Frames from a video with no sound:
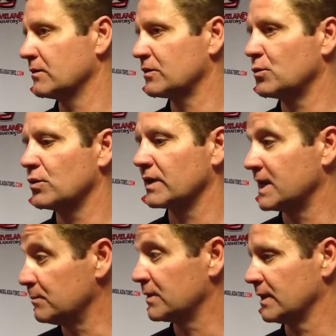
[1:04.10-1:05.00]
and score to
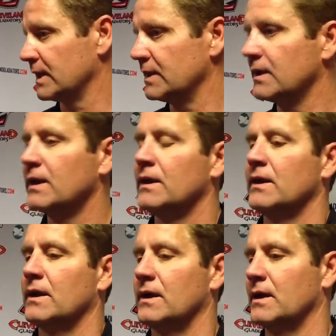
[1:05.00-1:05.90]
keep the lead,
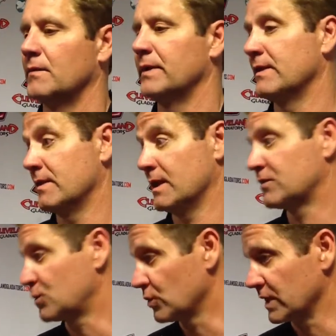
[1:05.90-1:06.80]
um, and then they
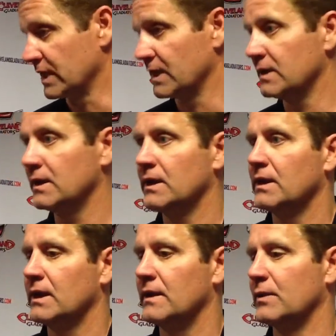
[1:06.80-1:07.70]
scored again,
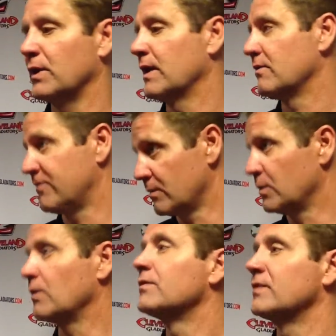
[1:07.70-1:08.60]
and then we had the
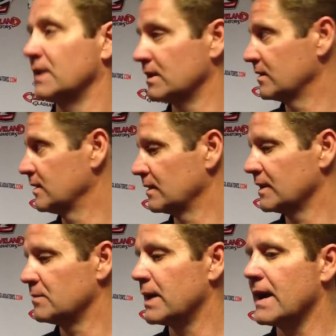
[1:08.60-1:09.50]
fumble to get the
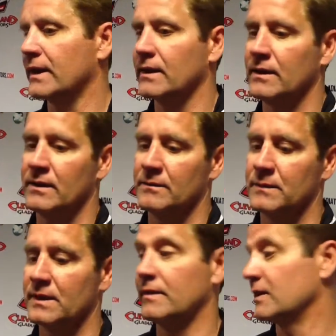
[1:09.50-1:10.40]
lead back, um,
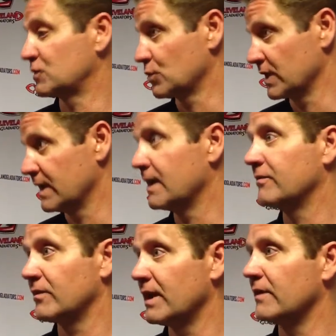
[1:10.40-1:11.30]
and then they scored again
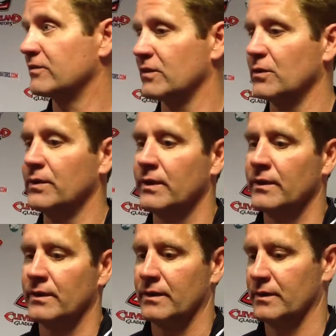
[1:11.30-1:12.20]
after that. So,
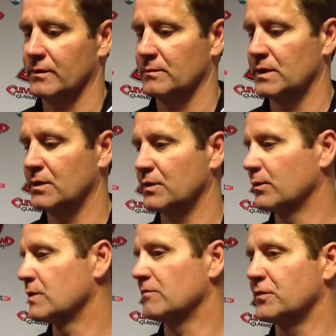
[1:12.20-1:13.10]
um, you know, in
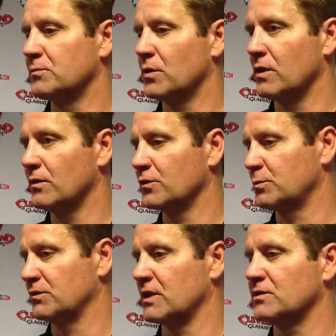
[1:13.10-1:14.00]
arena football, those
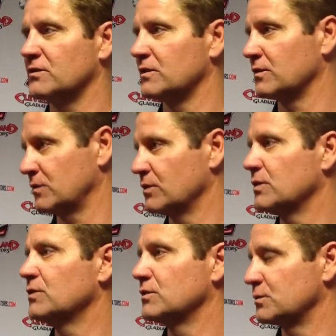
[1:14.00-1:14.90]
possessions are so
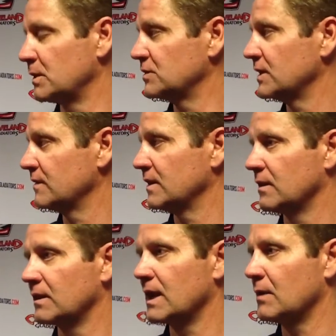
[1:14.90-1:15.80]
huge, especially at the end of
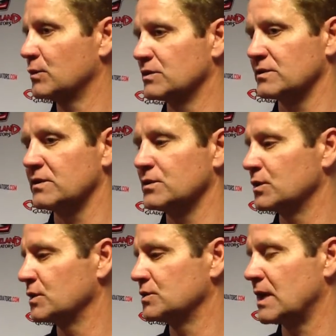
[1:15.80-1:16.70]
the game. We just didn't do a
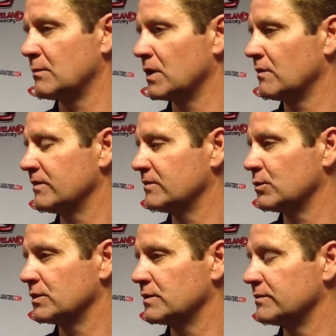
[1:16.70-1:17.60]
good job in offense or
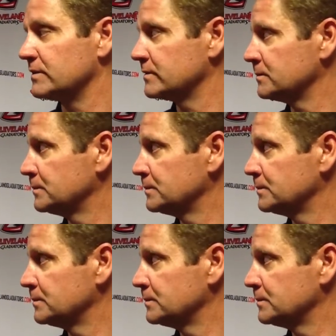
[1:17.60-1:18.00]
defense